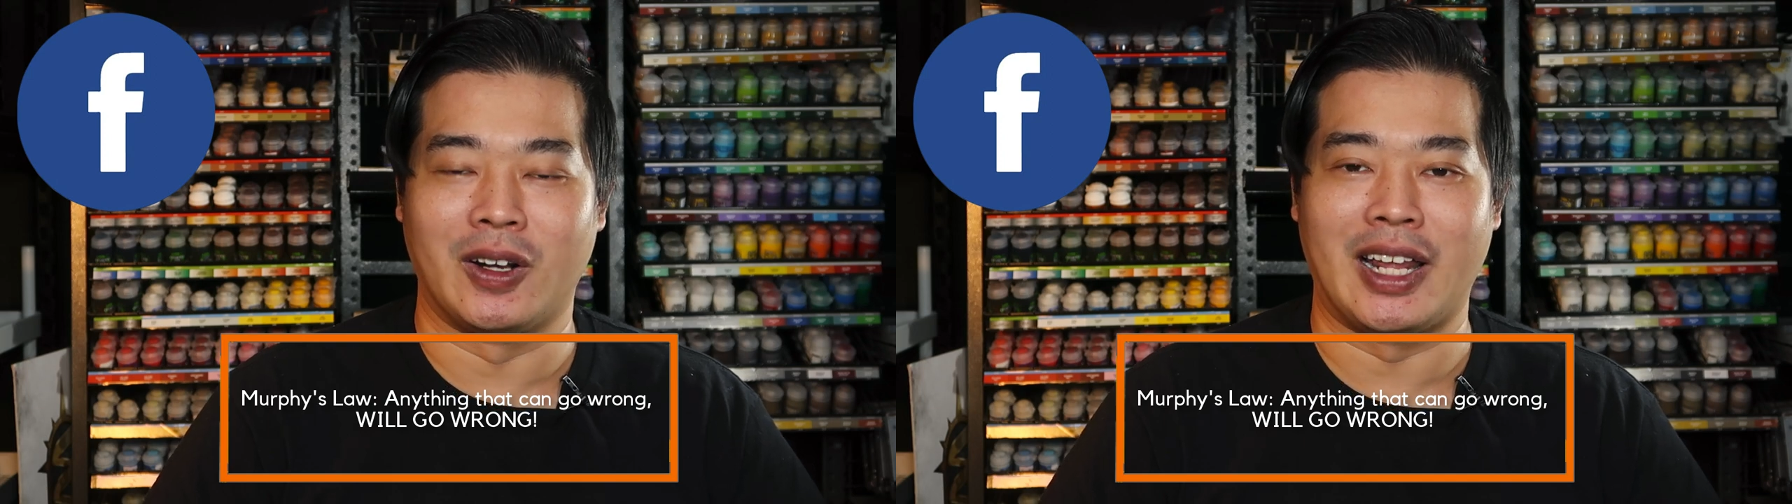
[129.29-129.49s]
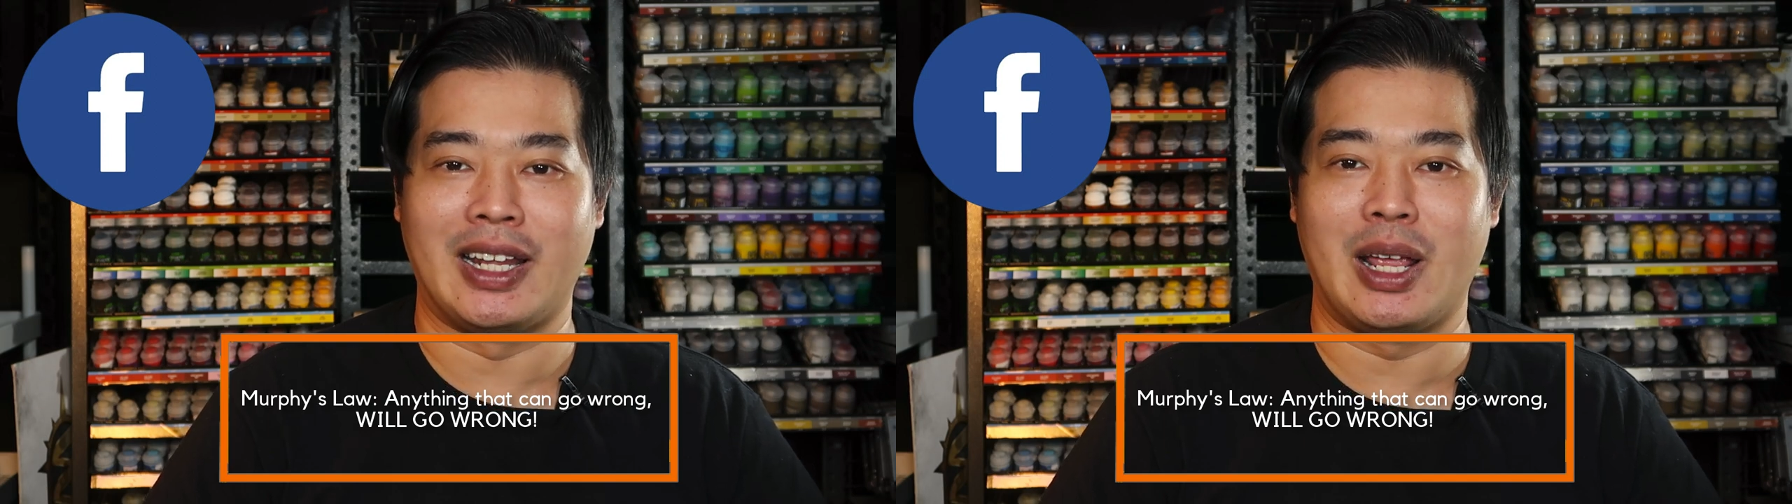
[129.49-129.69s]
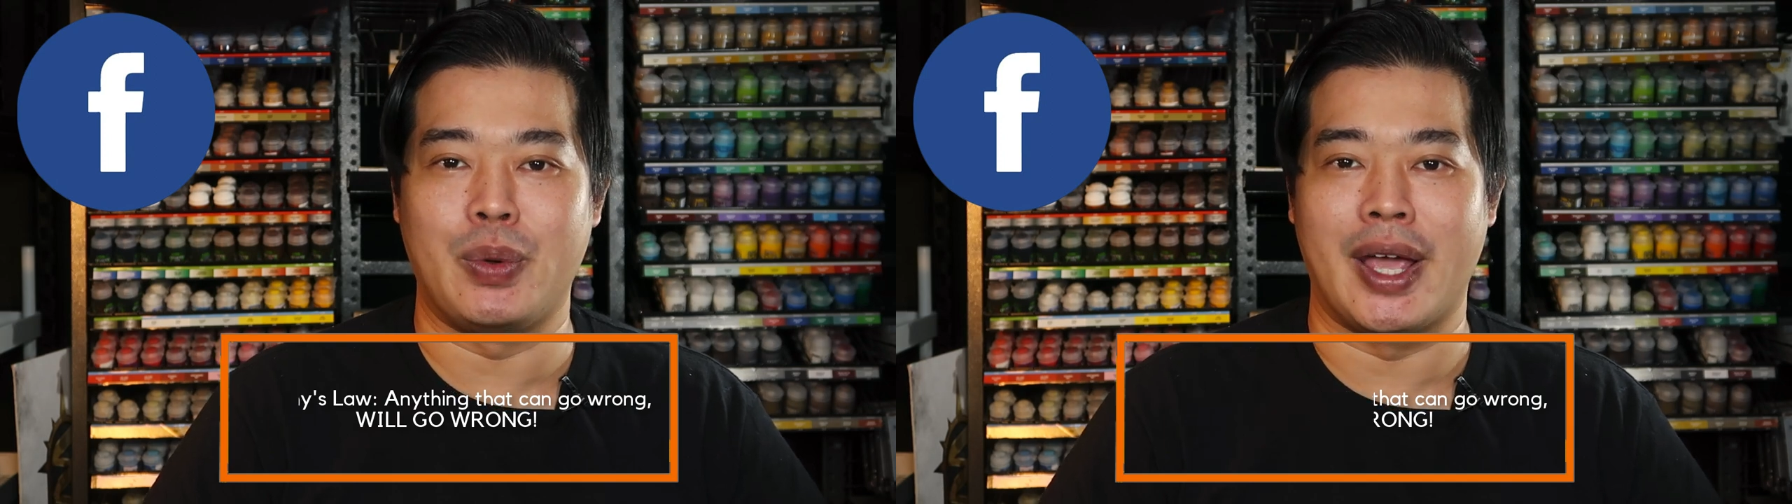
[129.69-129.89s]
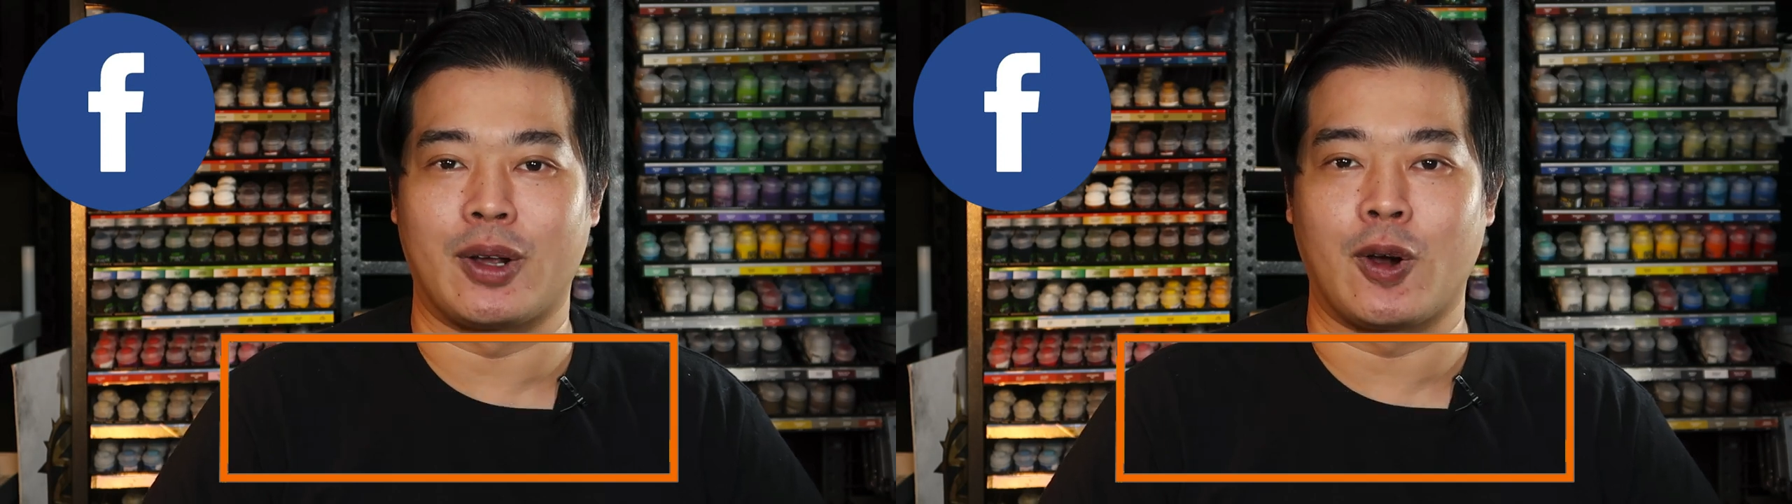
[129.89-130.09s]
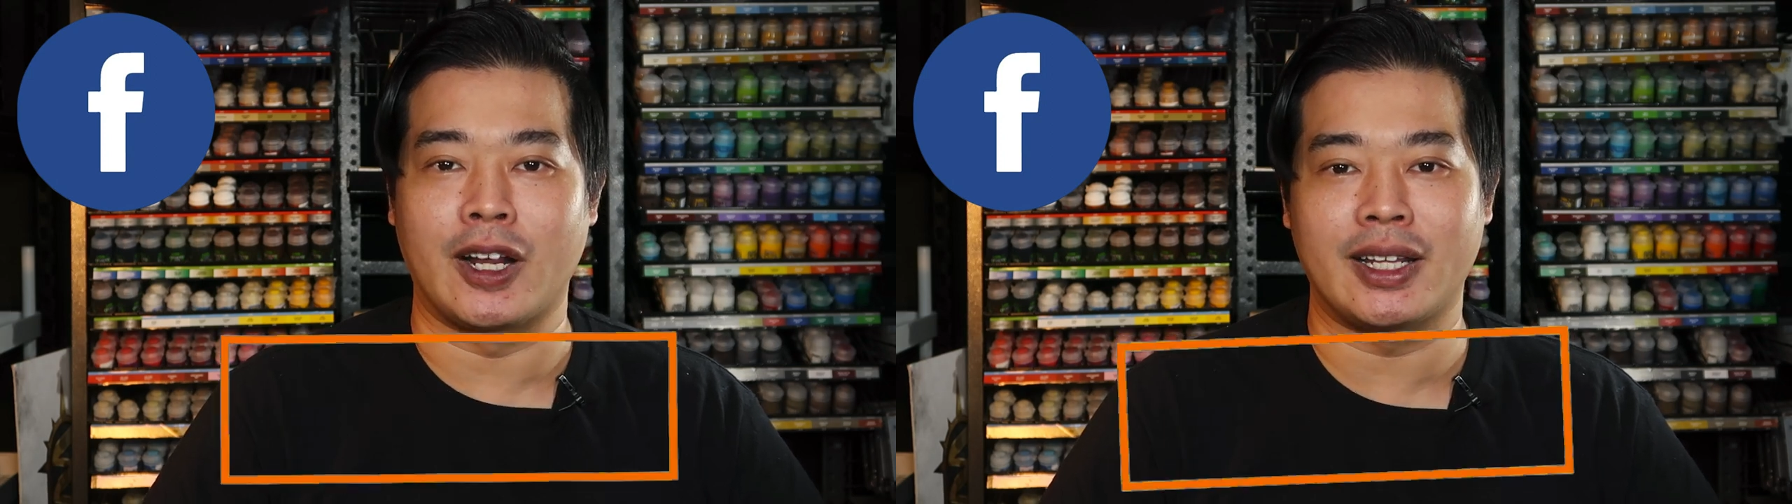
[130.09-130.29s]
on that day we
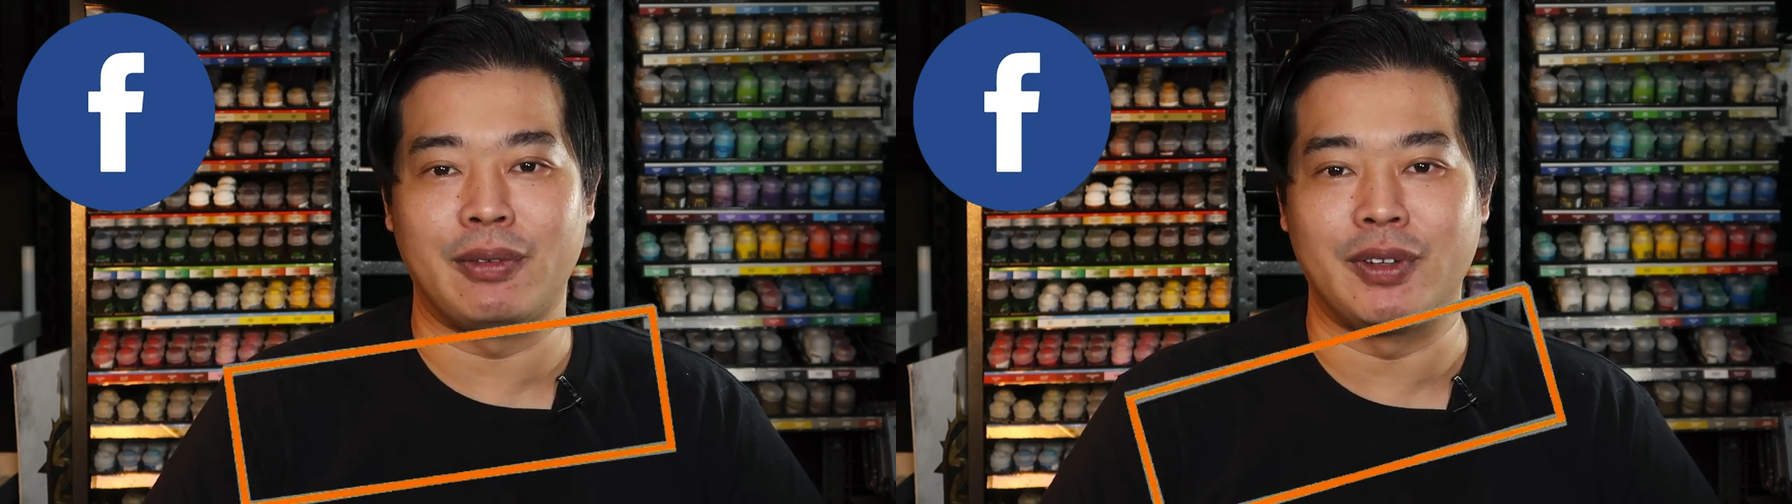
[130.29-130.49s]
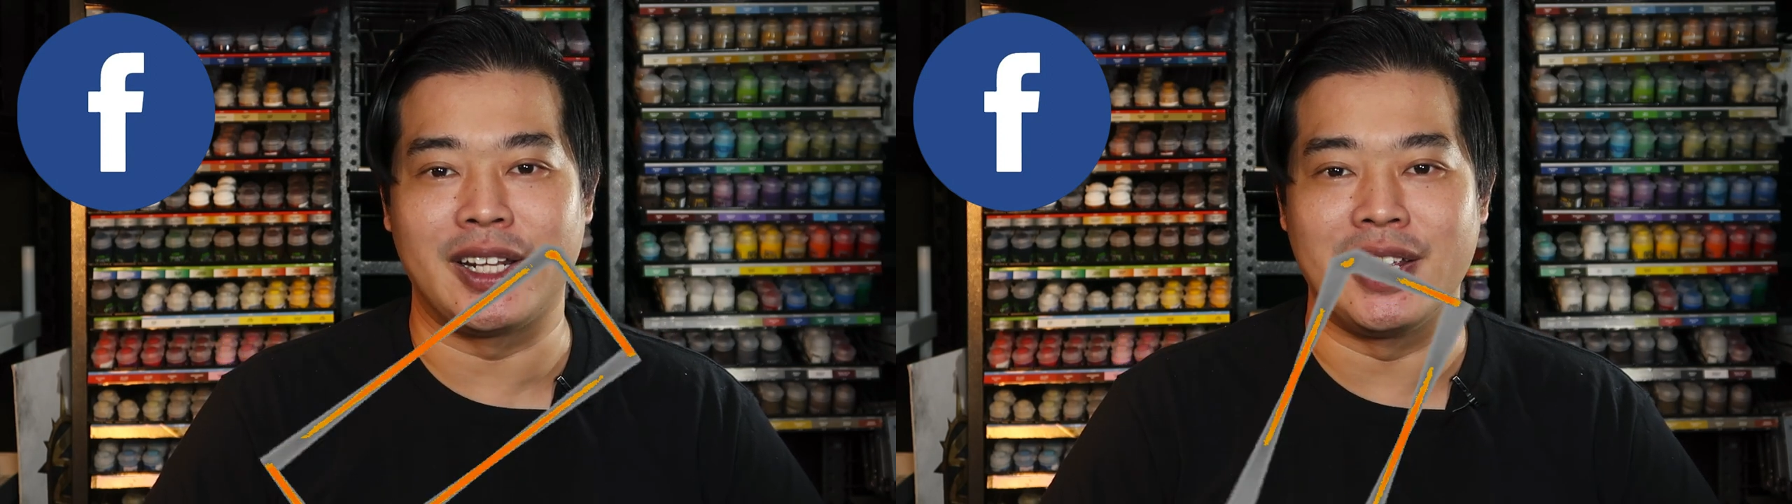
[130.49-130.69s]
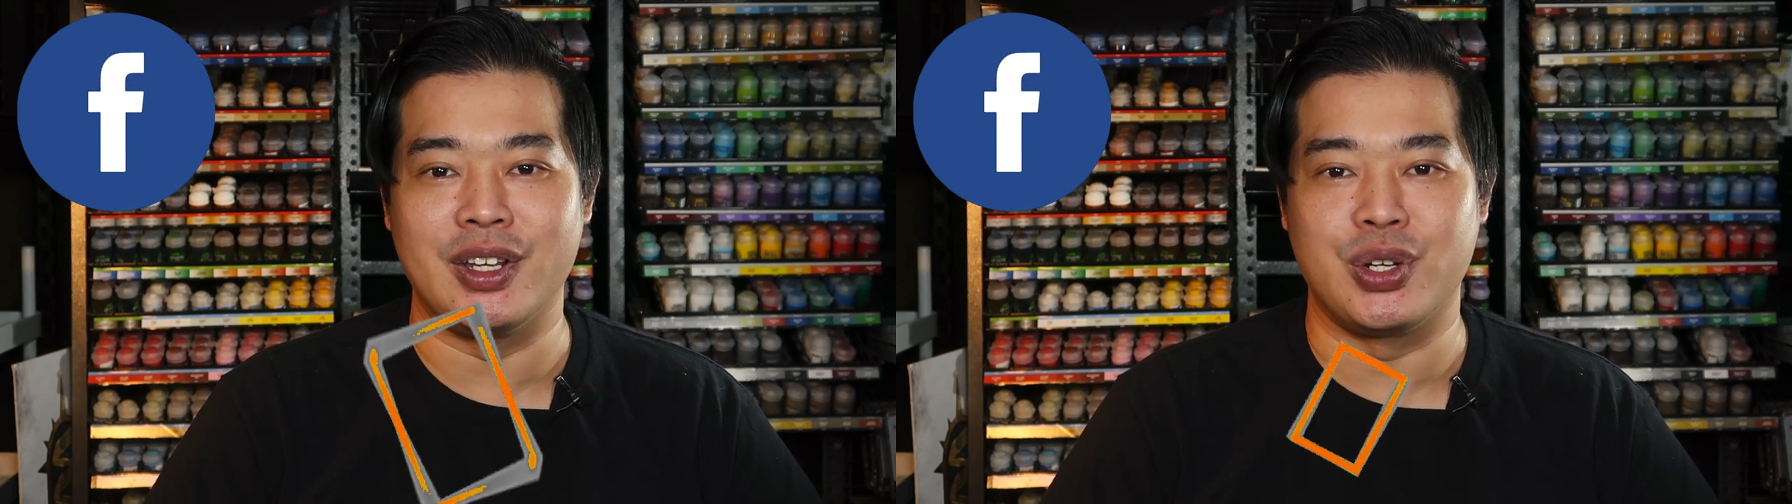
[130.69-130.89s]
had connectivity